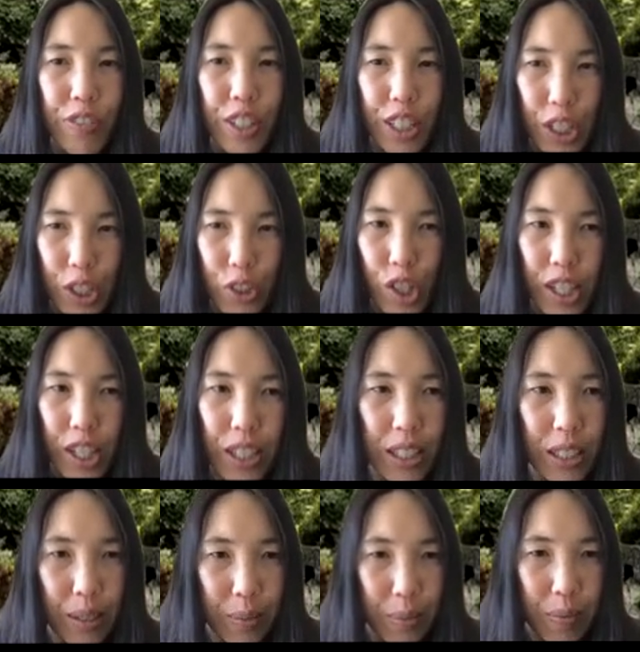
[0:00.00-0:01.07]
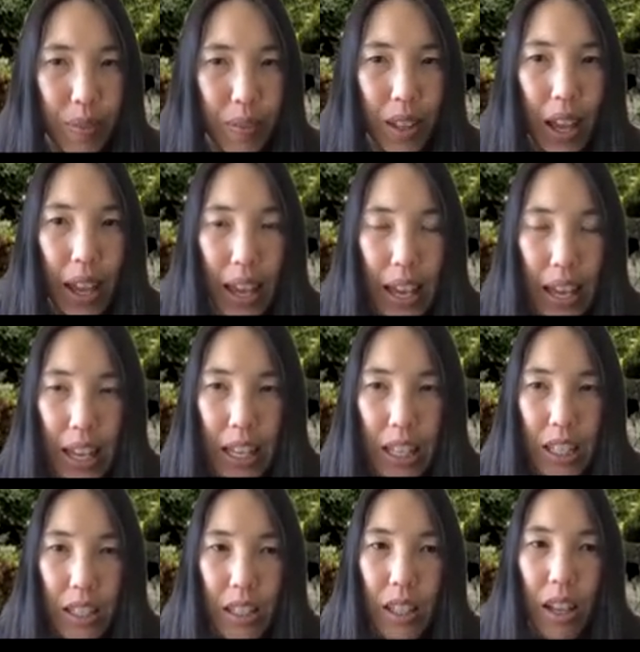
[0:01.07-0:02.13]
of steroids
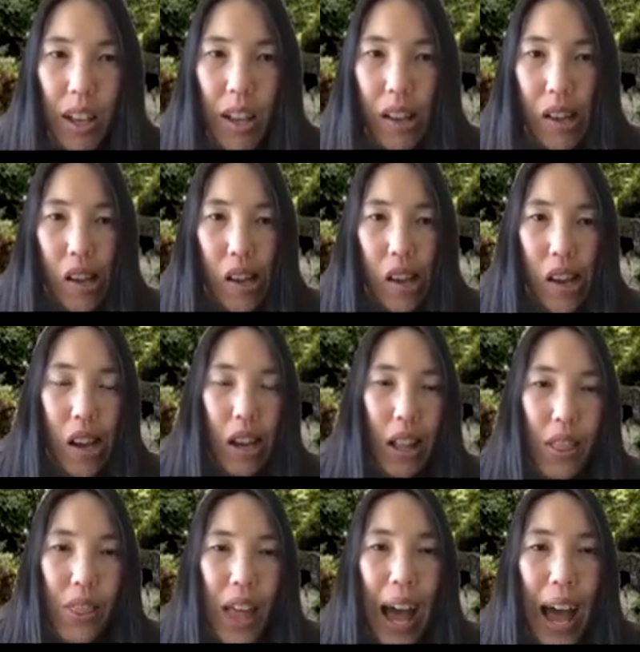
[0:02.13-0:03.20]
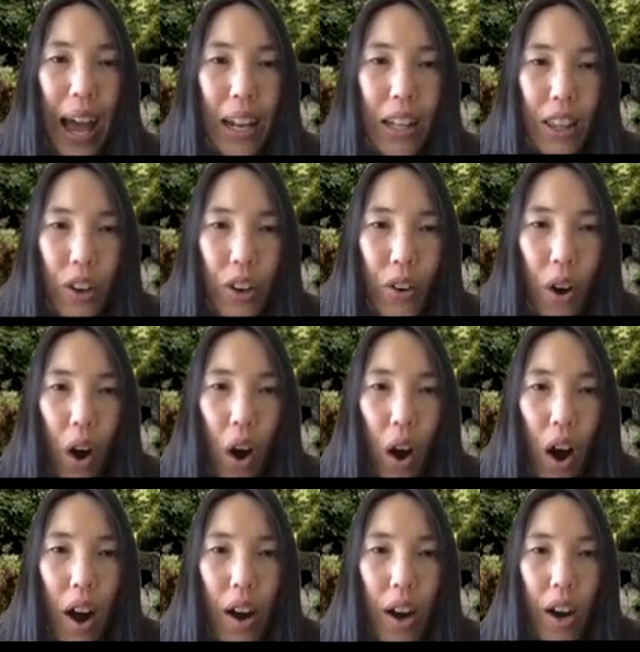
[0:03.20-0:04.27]
is that there
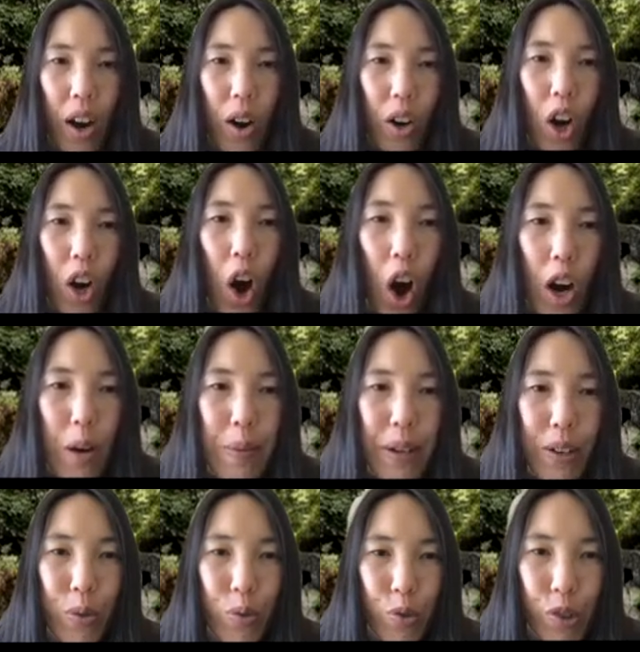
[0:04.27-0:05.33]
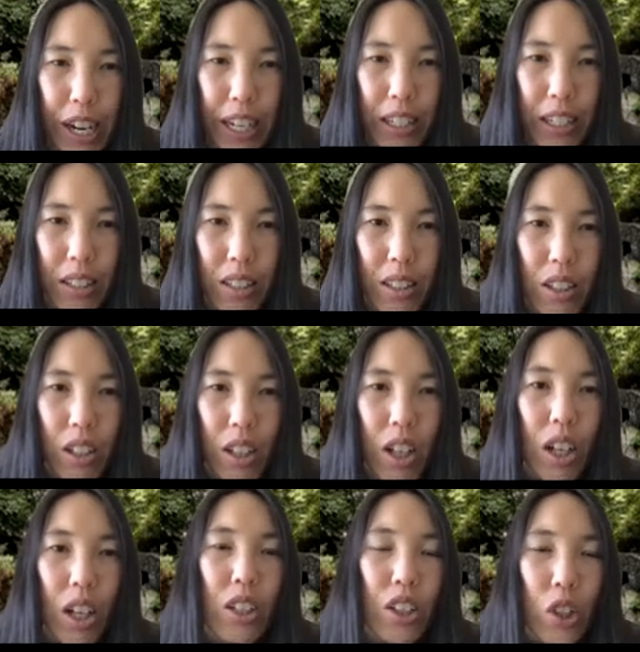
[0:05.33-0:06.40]
are carbon rings.
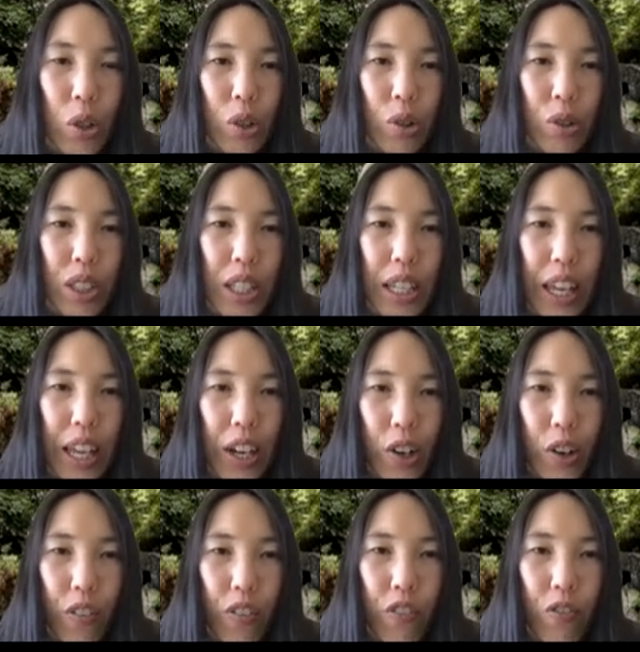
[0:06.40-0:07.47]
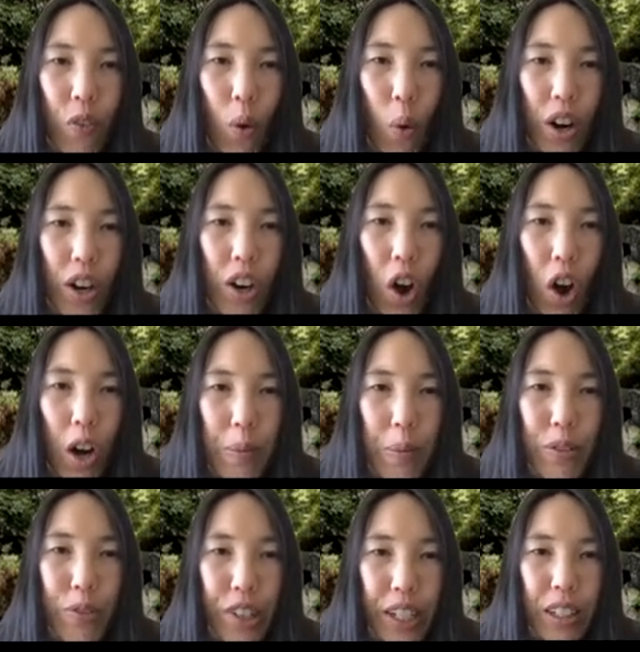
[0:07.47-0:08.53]
So you'll see here 4
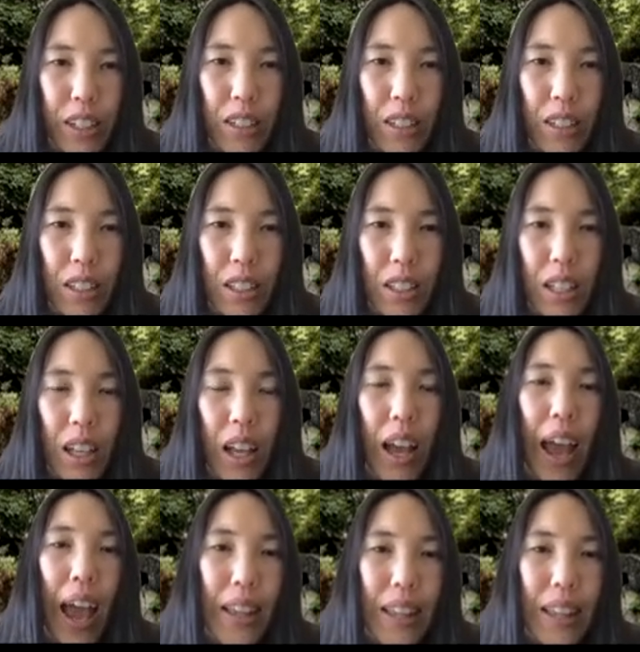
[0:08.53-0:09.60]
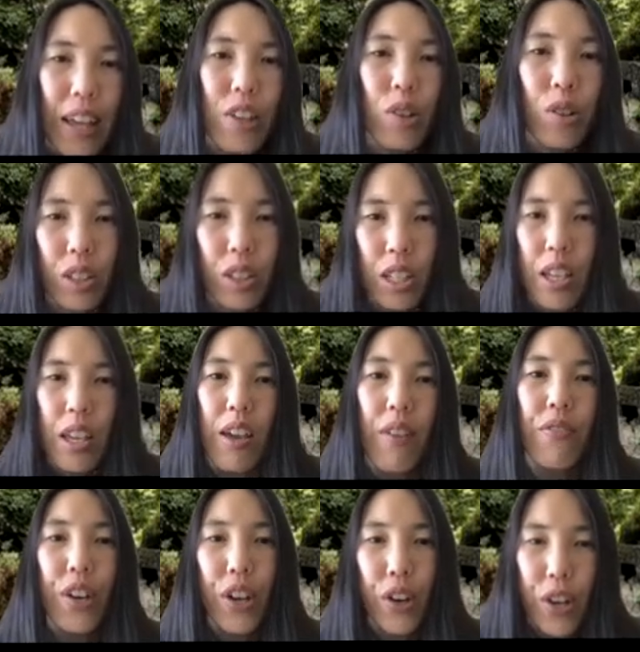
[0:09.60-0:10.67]
carbon rings, and then you'll
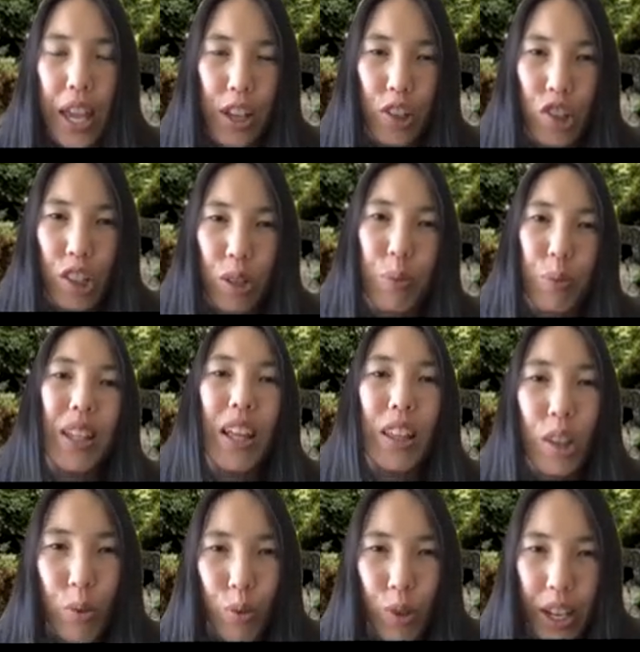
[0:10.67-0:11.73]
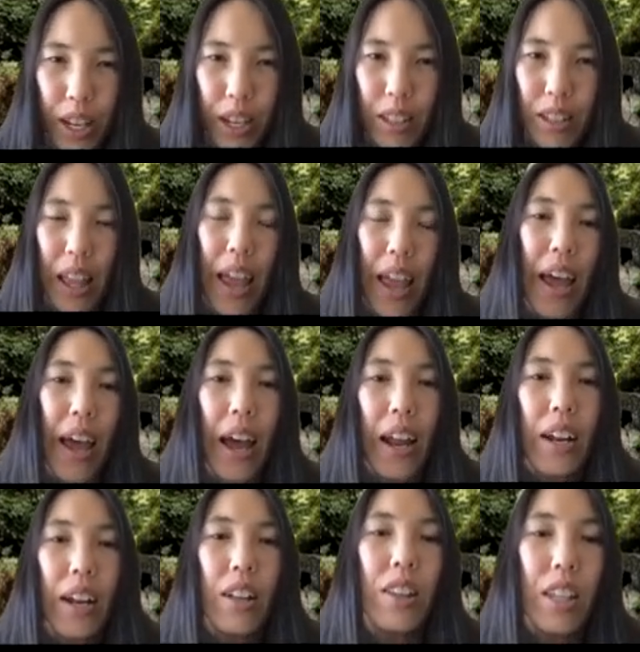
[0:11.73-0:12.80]
see variations within the rings
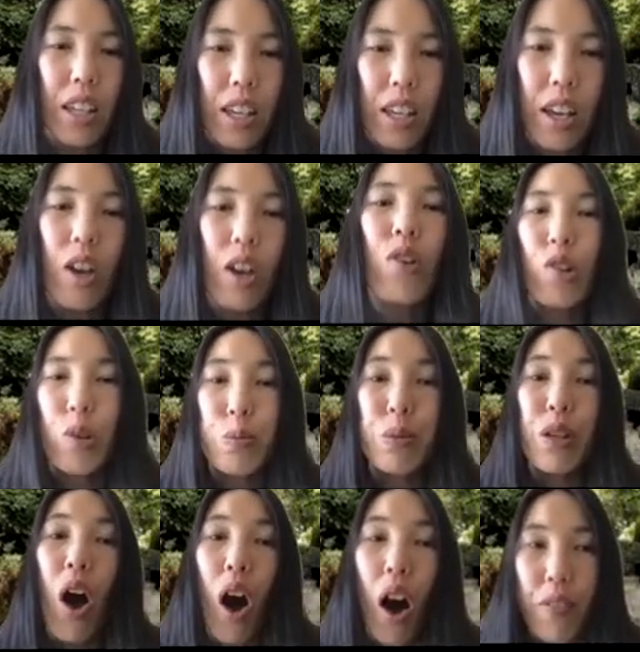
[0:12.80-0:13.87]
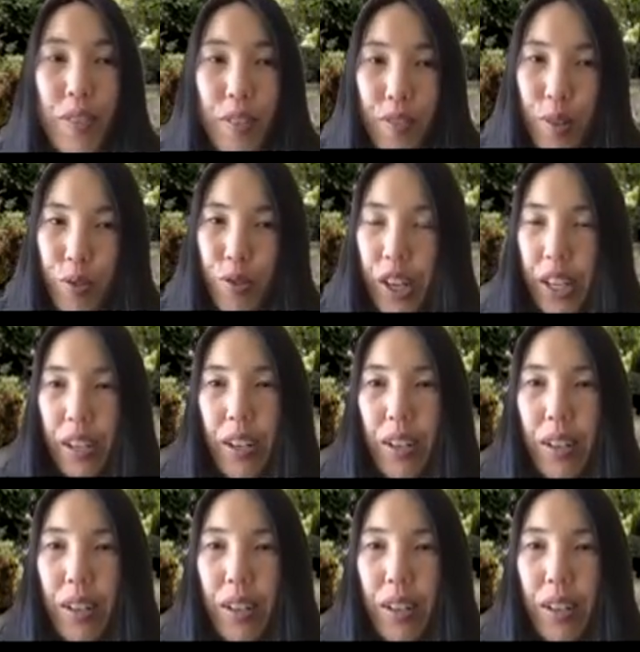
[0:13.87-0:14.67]
and the groups off of the rings.